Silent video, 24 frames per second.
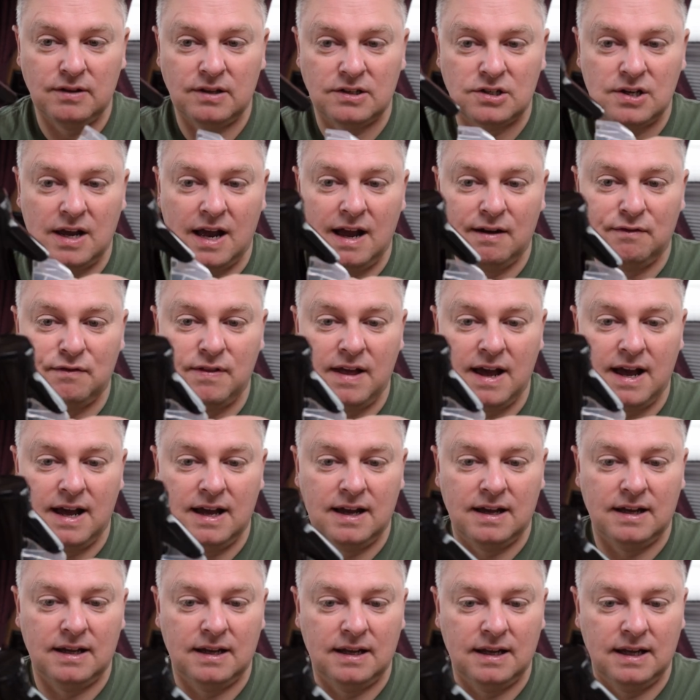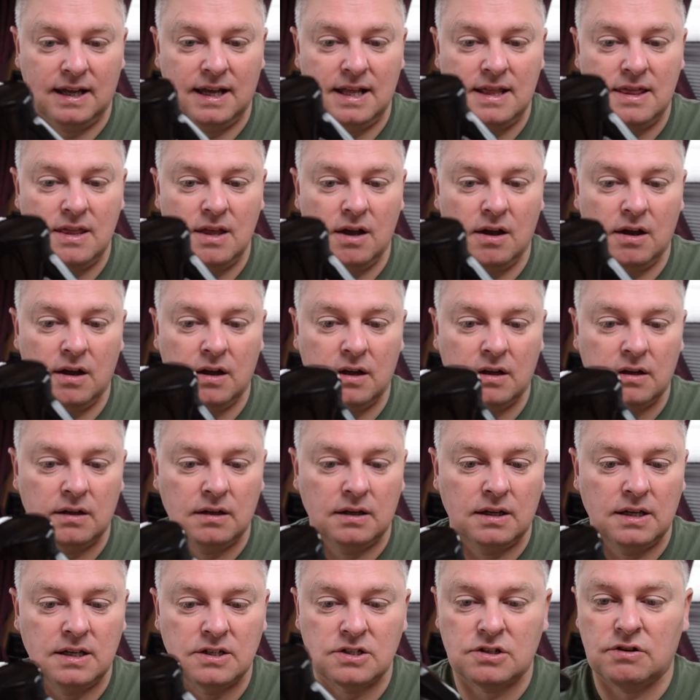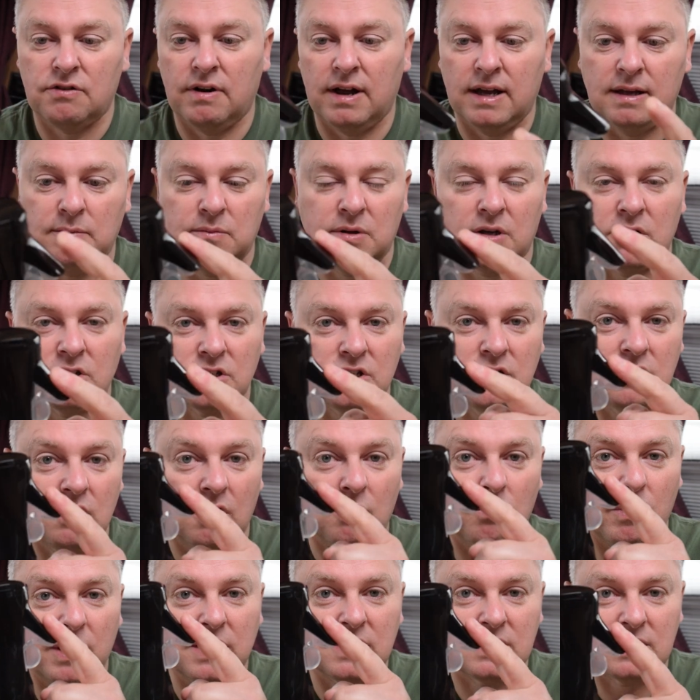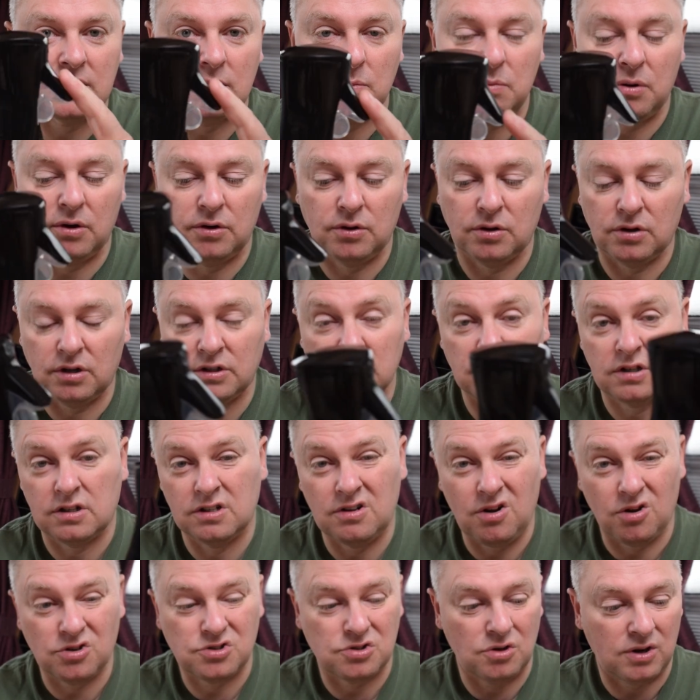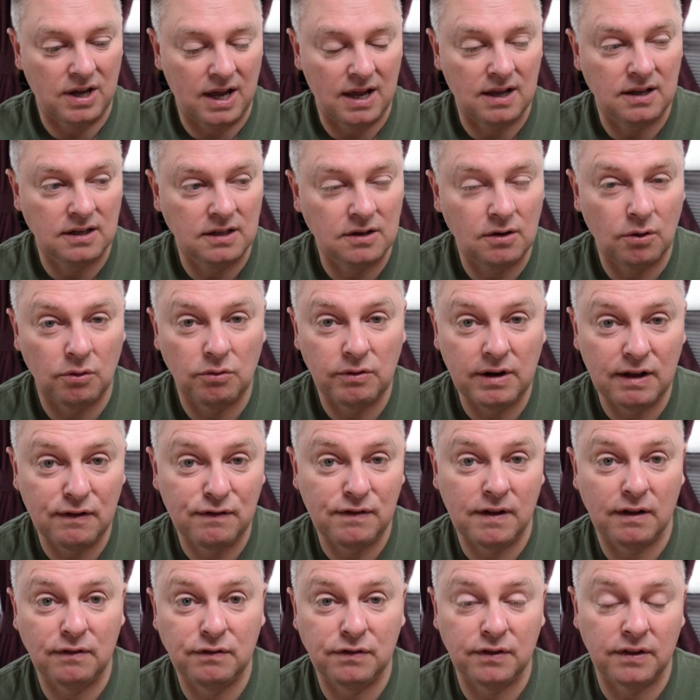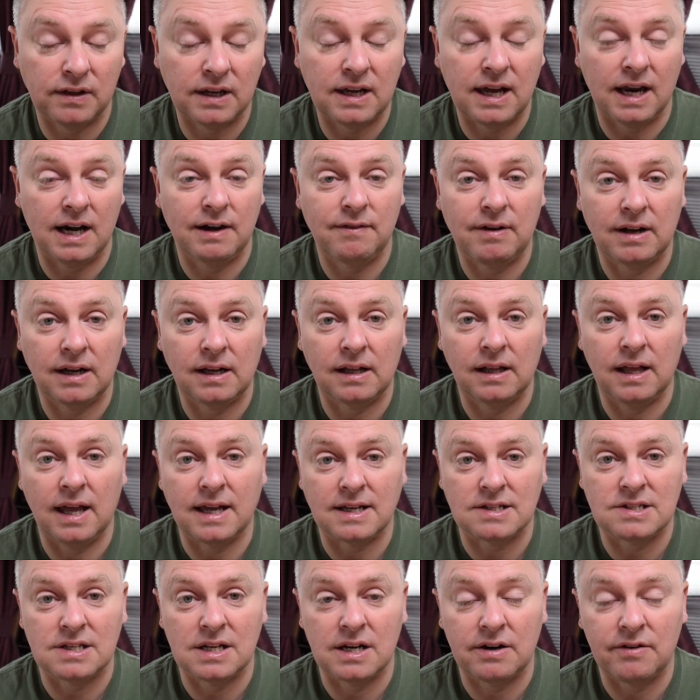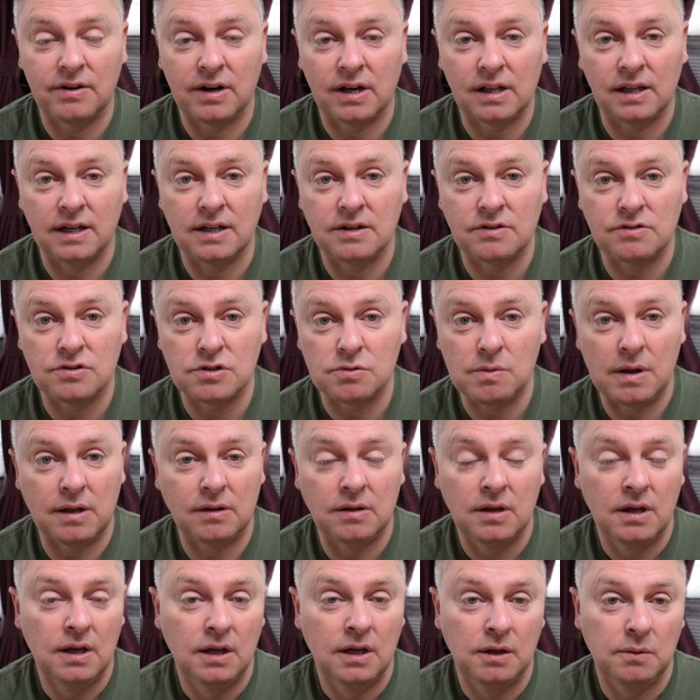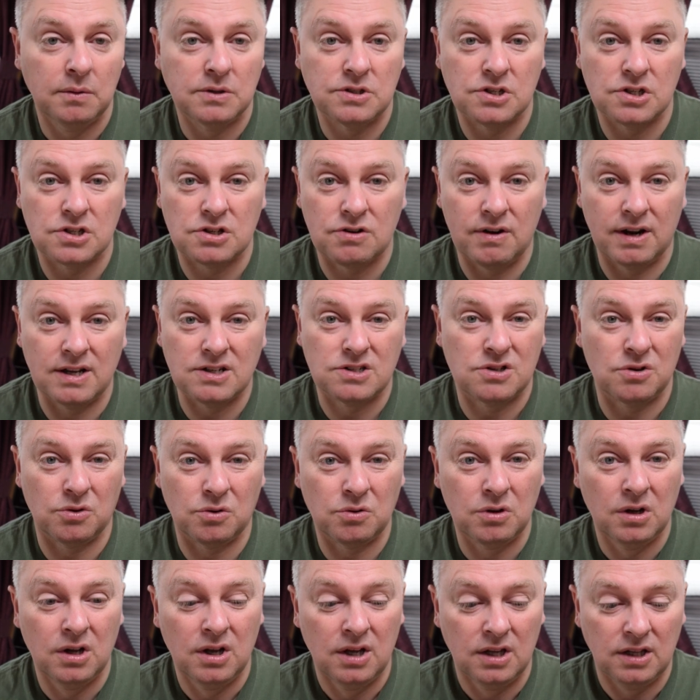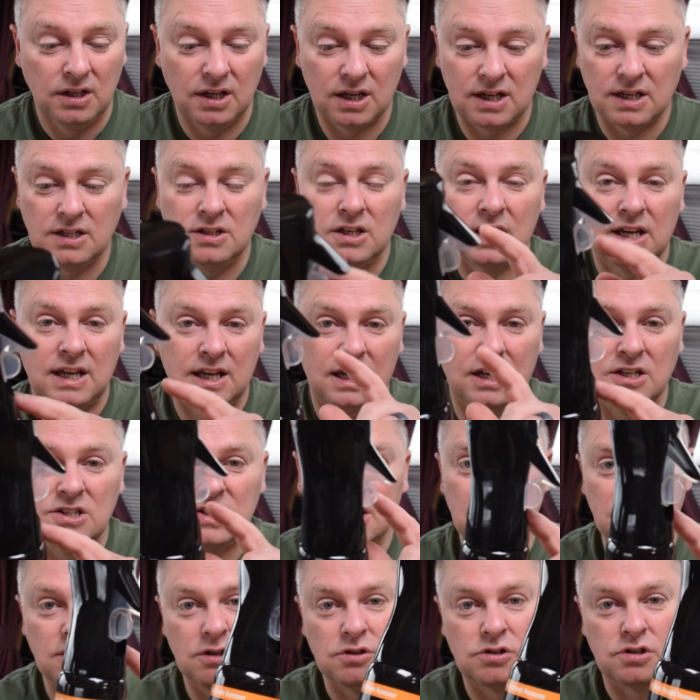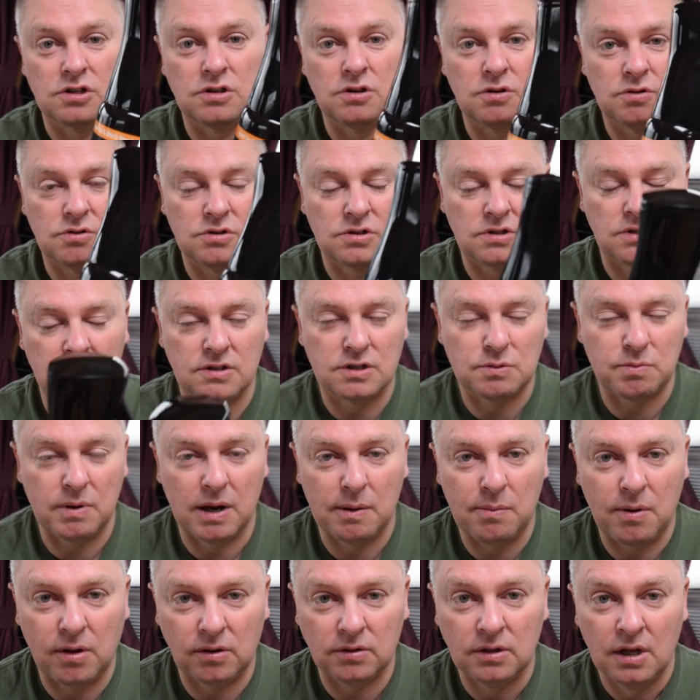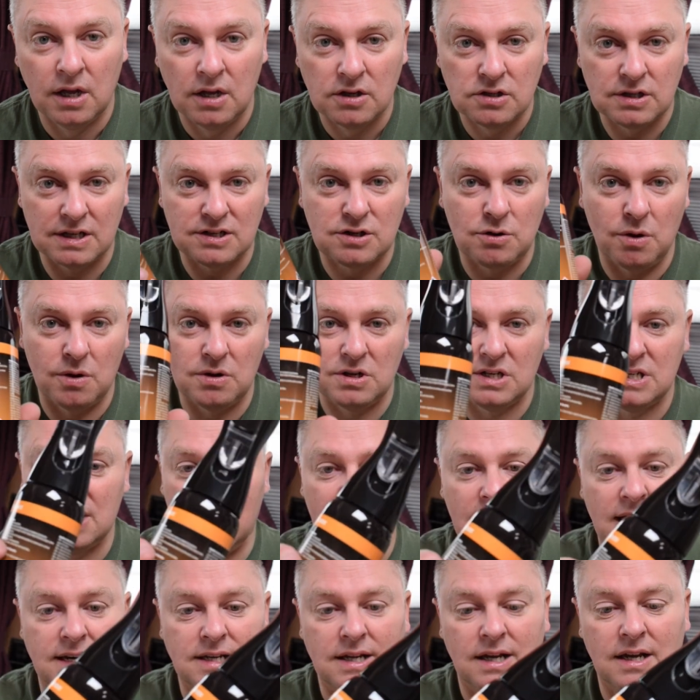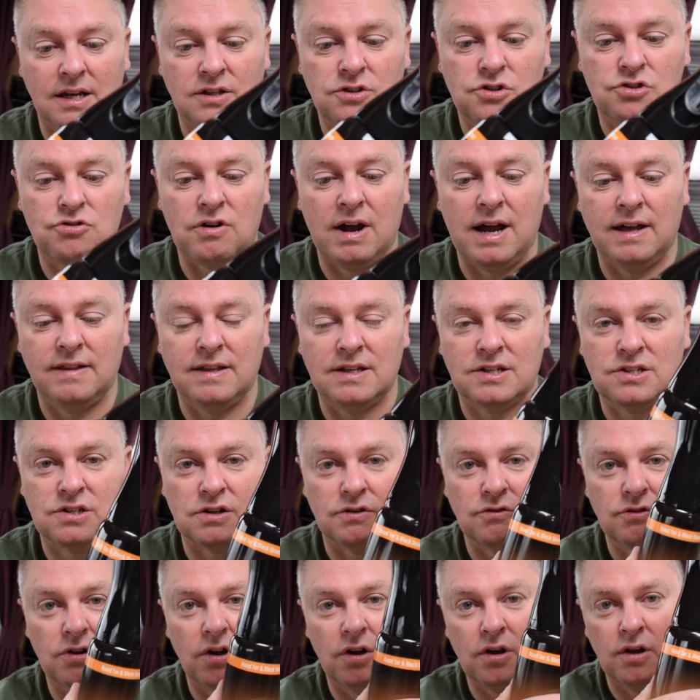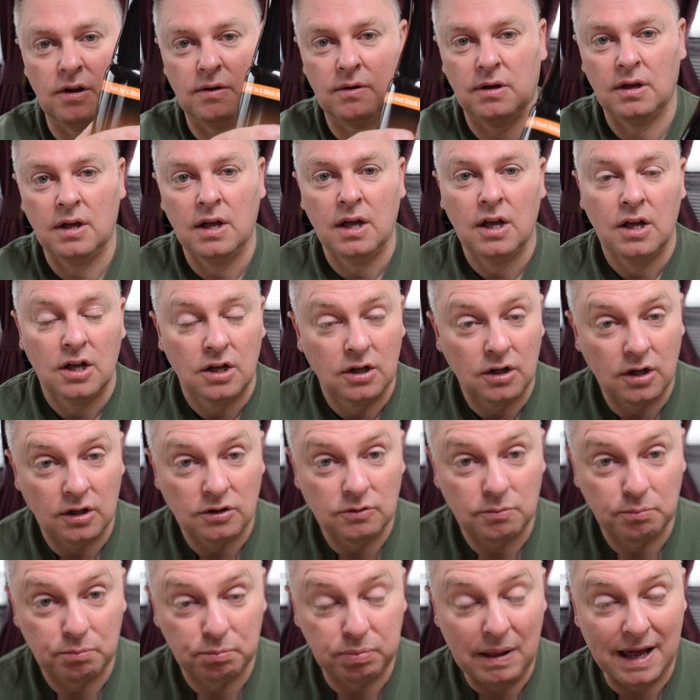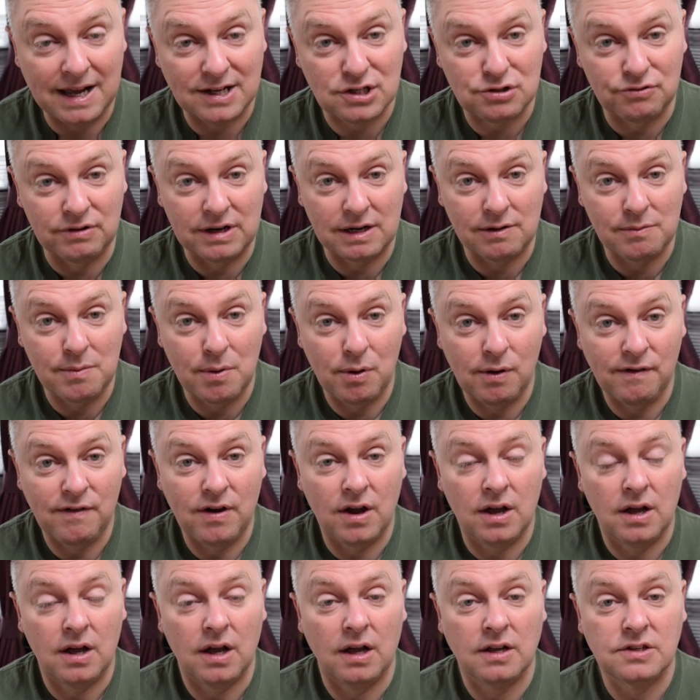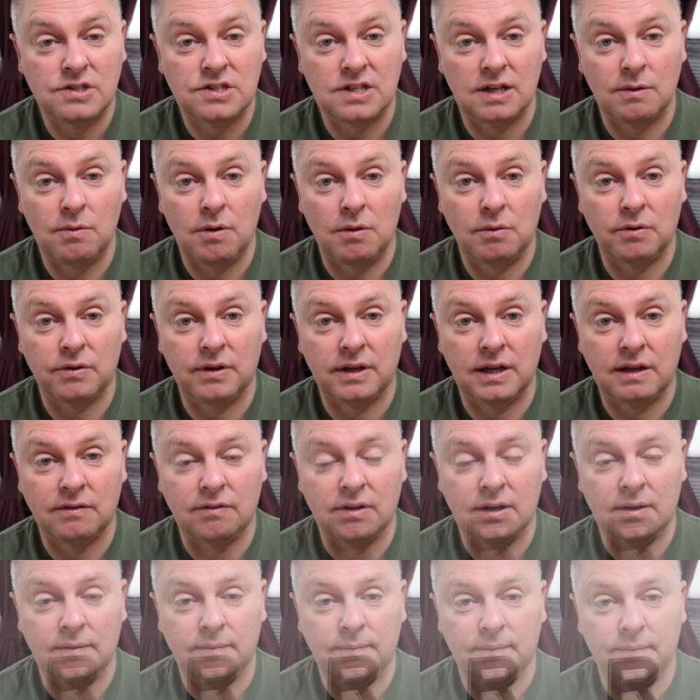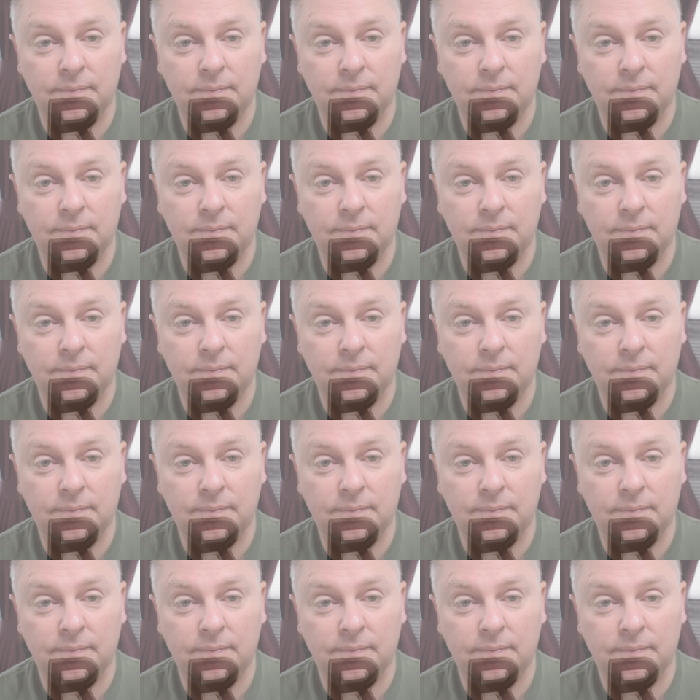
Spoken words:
to have that in there is great, because you're not wasting the product, and you can also get refill for the caravan exterior cleaner as well, which is great, so you can continue to use the spray bottle. So let's go outside and try this black streak remover and see what we think of it.